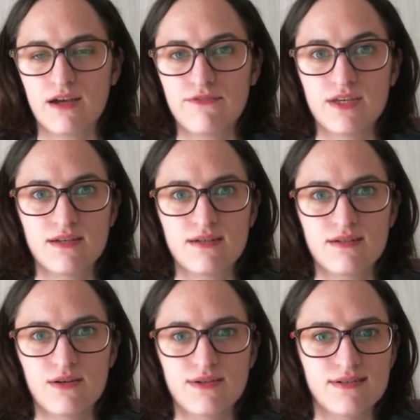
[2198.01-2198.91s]
I think
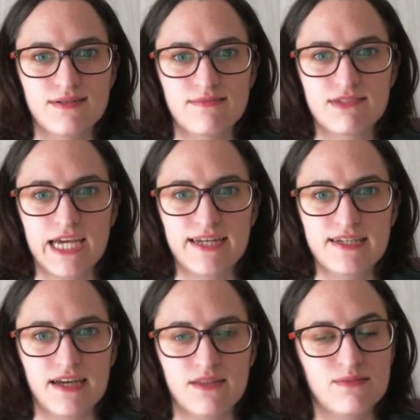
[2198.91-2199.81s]
a
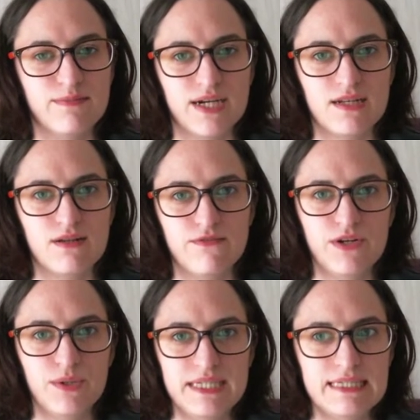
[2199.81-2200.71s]
cardigan,
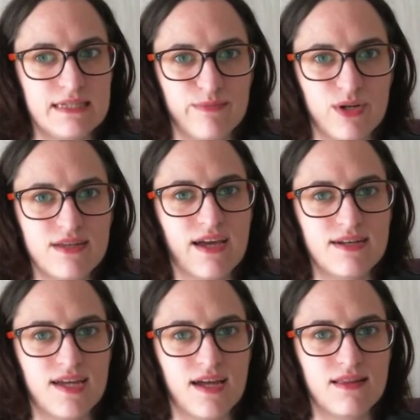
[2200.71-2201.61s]
very simple
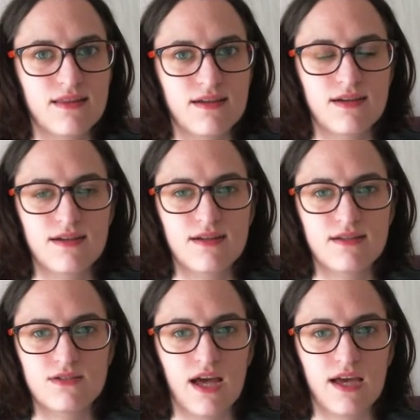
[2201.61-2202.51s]
cardigan,
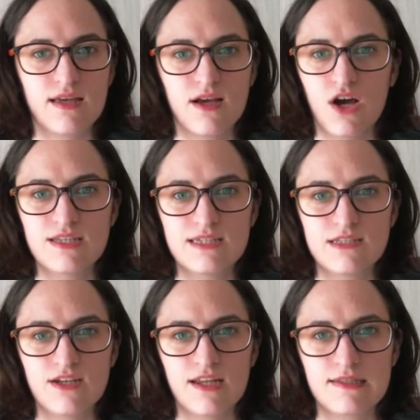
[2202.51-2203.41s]
so like only
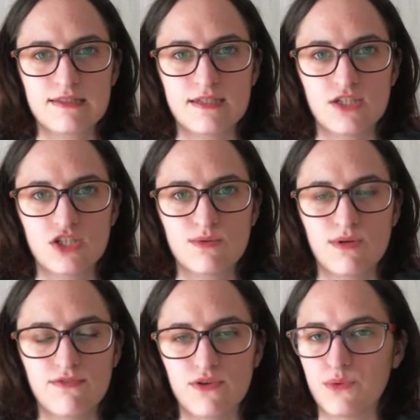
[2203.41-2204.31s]
stockinette stitch
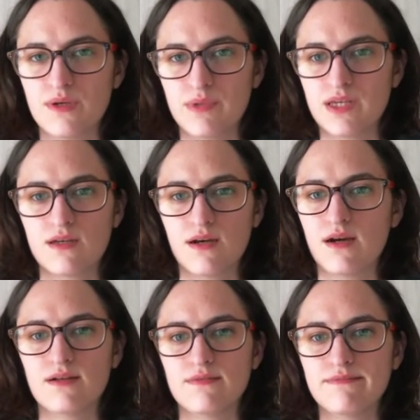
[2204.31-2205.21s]
with a ribbing
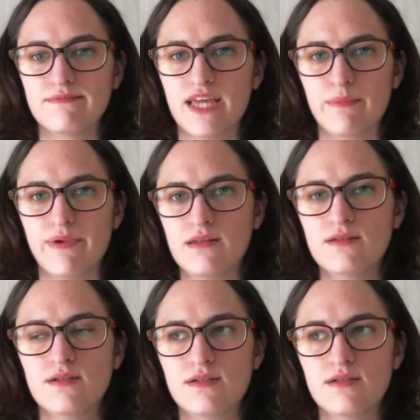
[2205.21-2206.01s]
neckband,